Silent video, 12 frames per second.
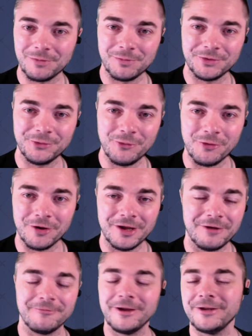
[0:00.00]
number 2,
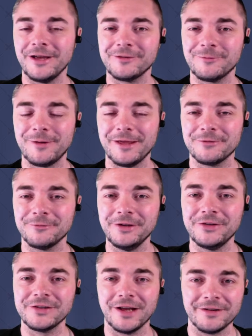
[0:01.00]
where you had to play the
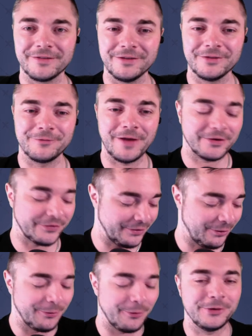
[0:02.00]
Rinchi Dynasty's faction,
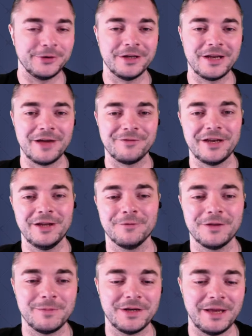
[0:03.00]
although you didn't have any of
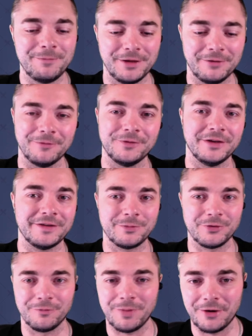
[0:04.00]
them at epic, with the
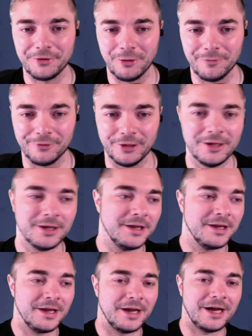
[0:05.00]
exception of Pari, hopefully?
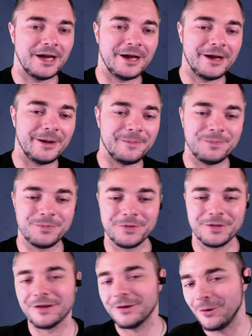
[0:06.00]

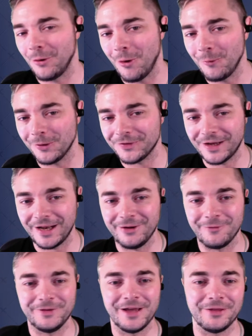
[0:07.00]
Or was it any
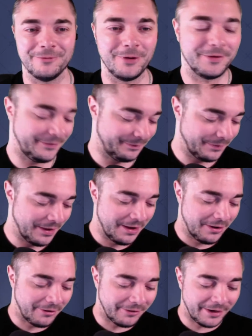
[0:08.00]
of the other ones?
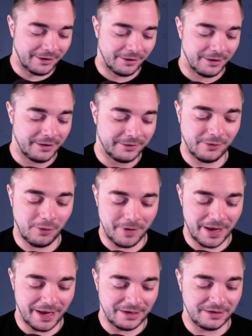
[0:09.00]
Alright, so we're
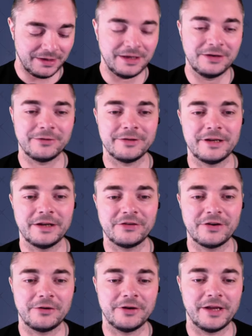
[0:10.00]
heading into the
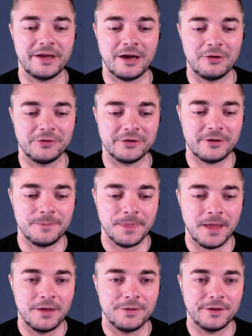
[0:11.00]
legendary encounter.
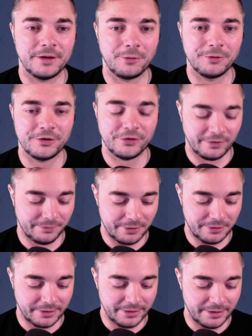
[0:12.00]
The condition is
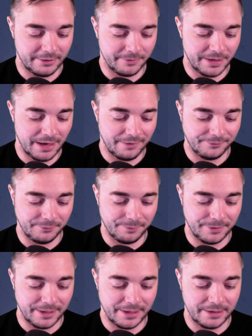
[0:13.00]
very clear. We have to
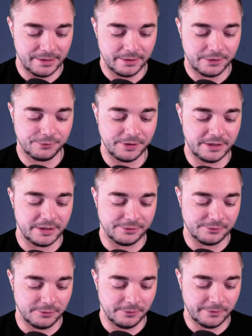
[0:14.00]
play green
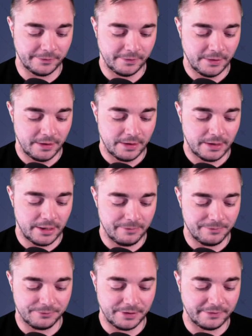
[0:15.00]
heroes.
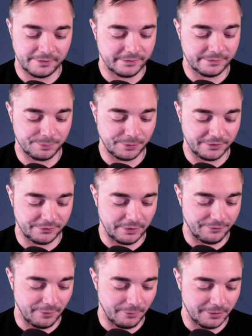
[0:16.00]
The rest is pretty
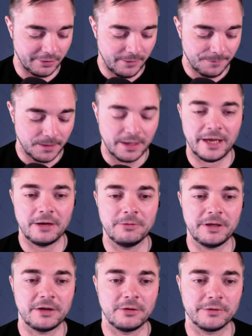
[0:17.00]
straightforward. And
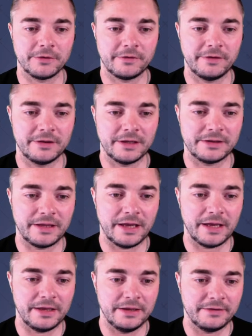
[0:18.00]
we can also see that
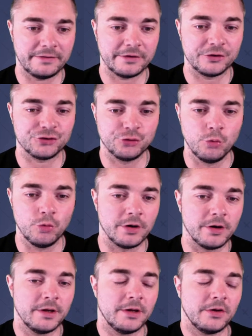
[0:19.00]
there is a
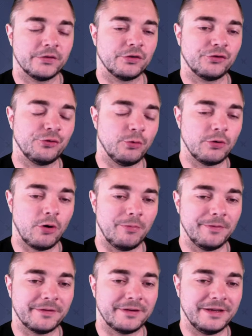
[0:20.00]
Shun. So Shun
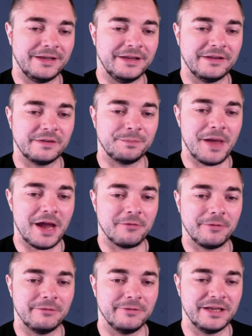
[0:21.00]
obviously hits back
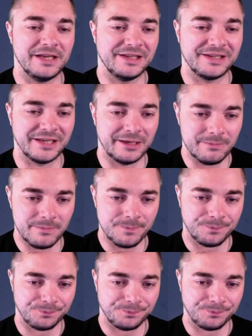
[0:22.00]
when we hit him.